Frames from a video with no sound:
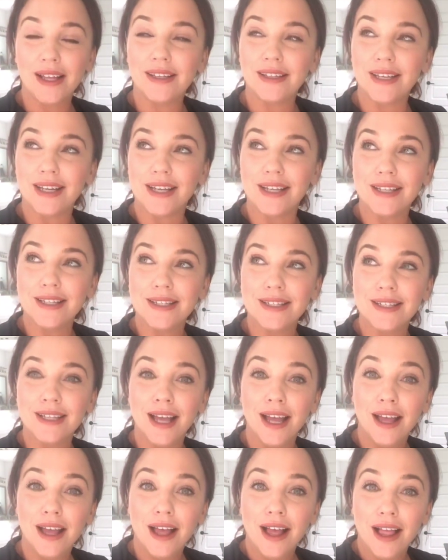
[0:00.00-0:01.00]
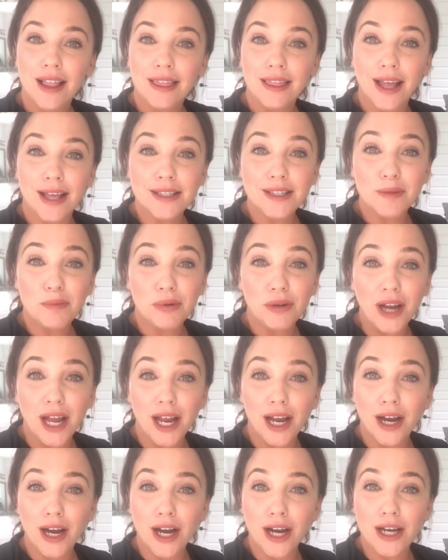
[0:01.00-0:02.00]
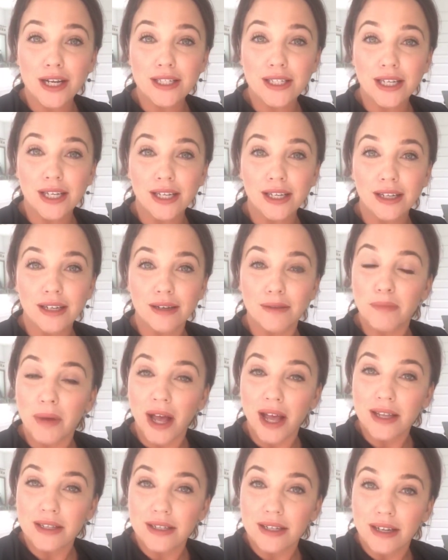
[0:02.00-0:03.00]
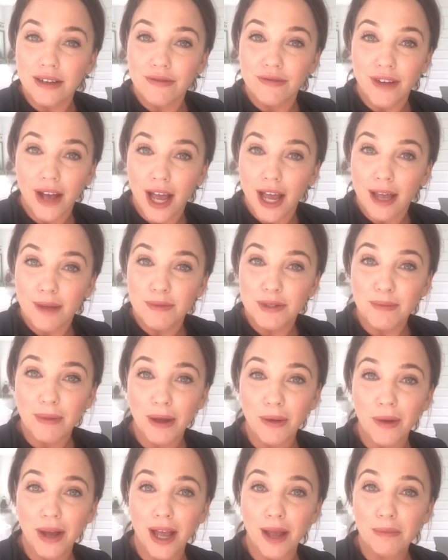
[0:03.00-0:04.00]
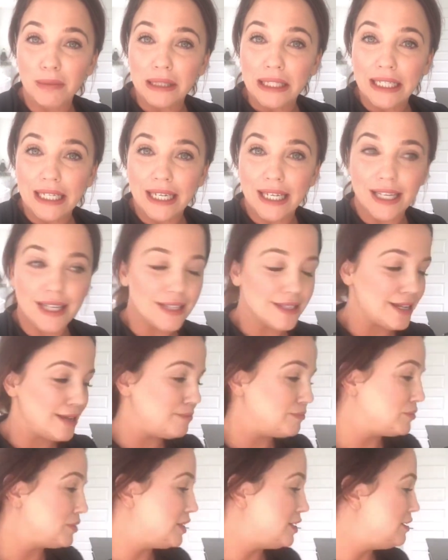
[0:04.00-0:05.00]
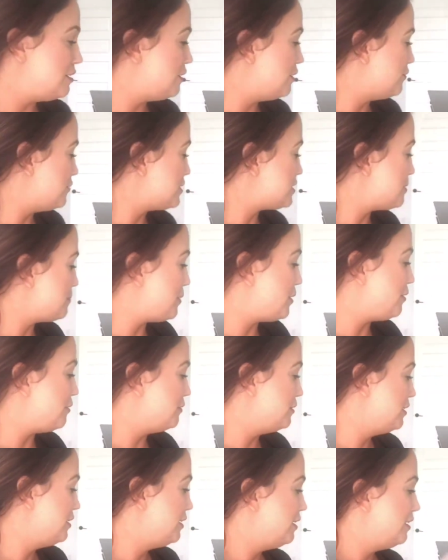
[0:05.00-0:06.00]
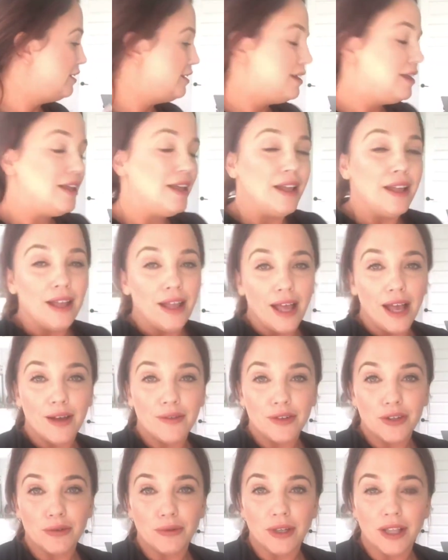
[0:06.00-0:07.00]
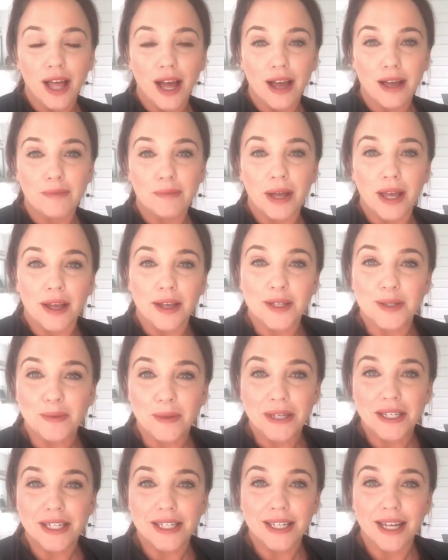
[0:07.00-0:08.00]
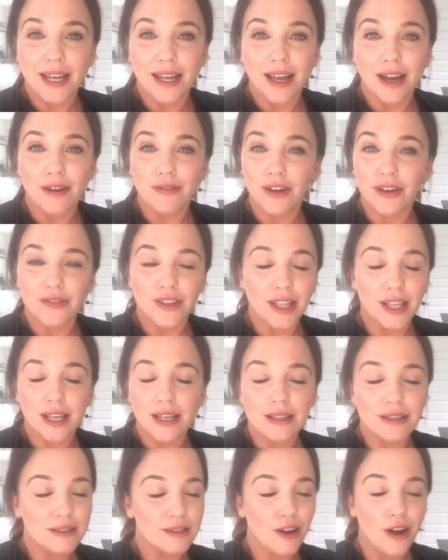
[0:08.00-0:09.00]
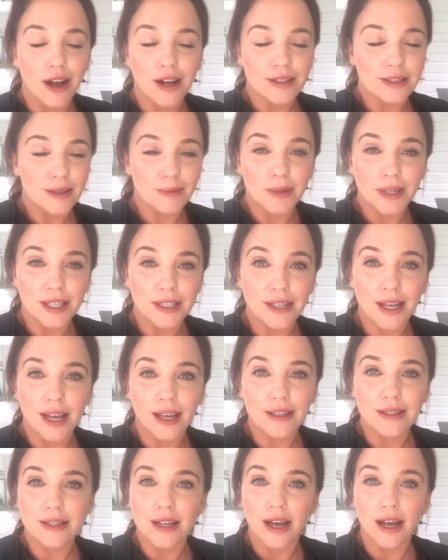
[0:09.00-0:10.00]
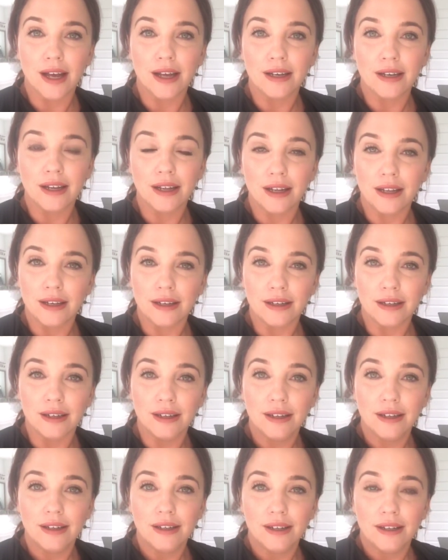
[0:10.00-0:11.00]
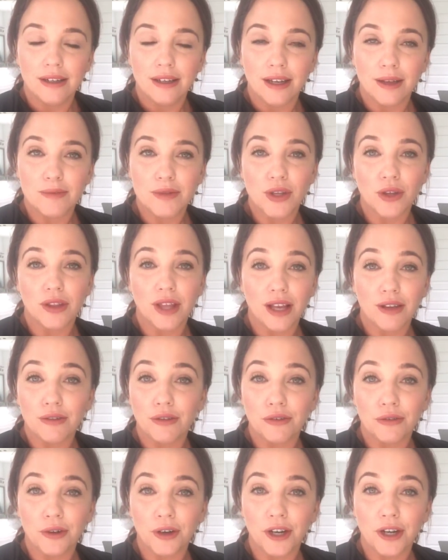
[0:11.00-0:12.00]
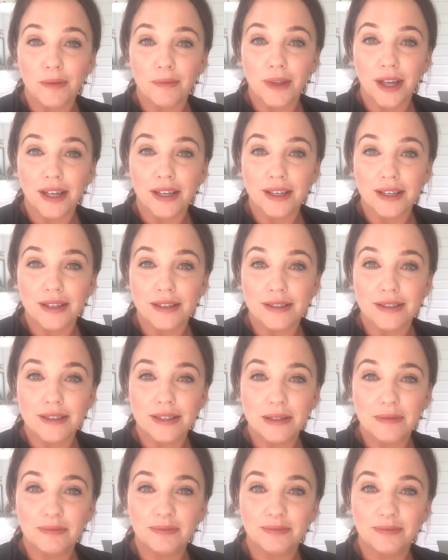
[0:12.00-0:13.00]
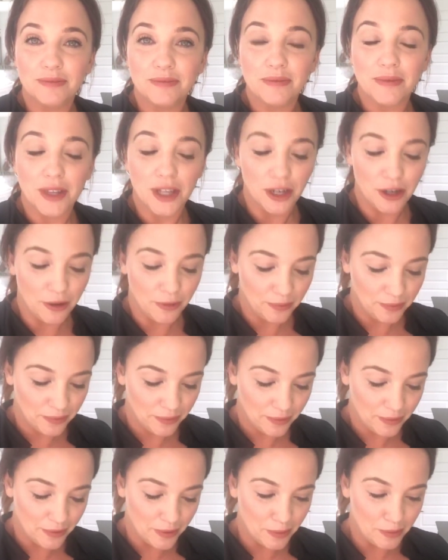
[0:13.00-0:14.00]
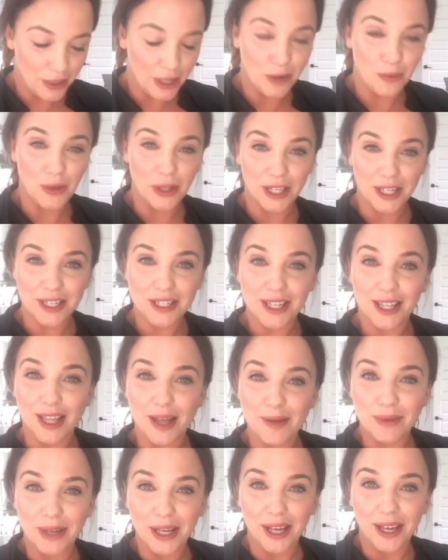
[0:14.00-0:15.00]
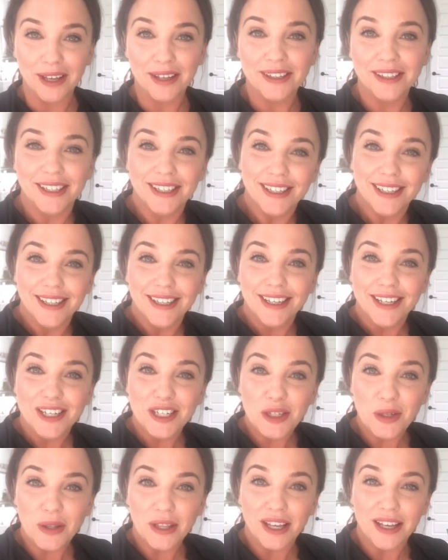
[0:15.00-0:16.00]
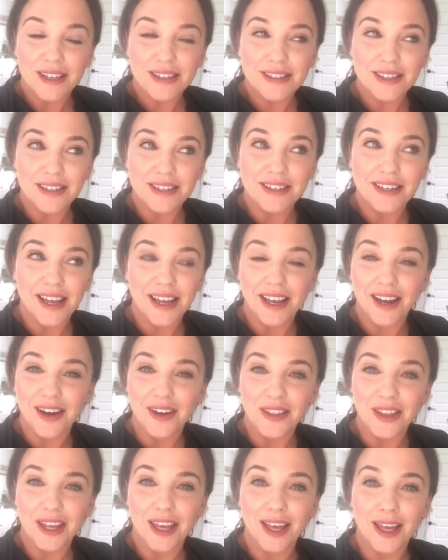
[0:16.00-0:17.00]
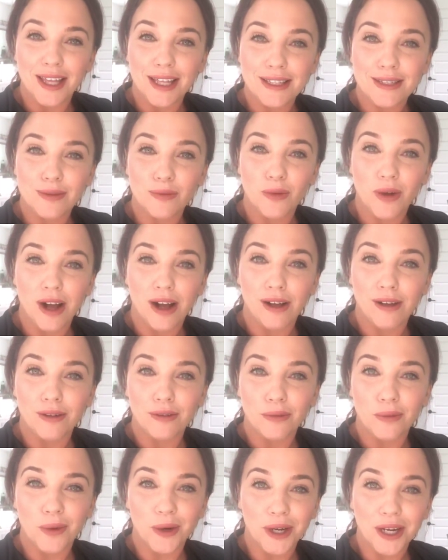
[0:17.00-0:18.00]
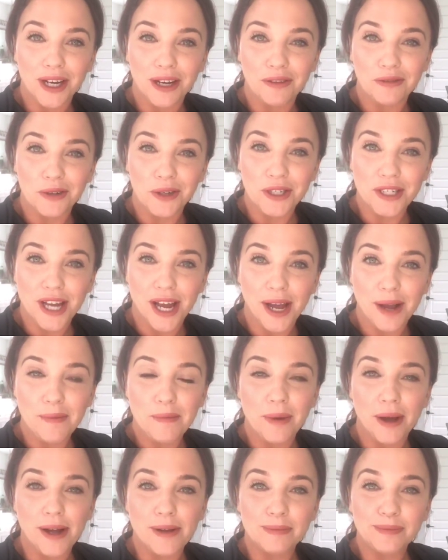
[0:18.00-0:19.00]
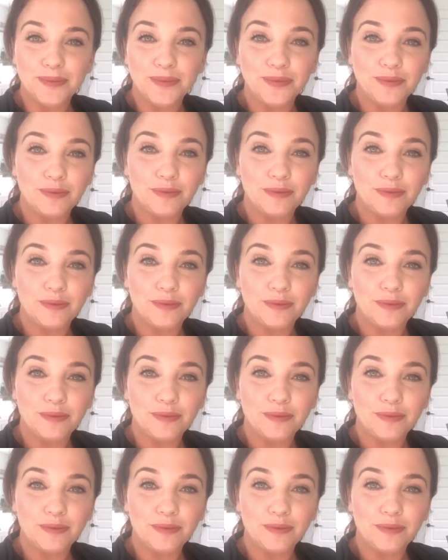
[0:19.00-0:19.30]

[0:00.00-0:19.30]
yes, lots of prayers and positive vibes my way, please. I'm really nervous about having to rely on my husband to take care of everything. He's awesome. He's hands-on, and I'm so thankful for him that he's, you know, being willing to me do this and take care of the kids while working full-time, but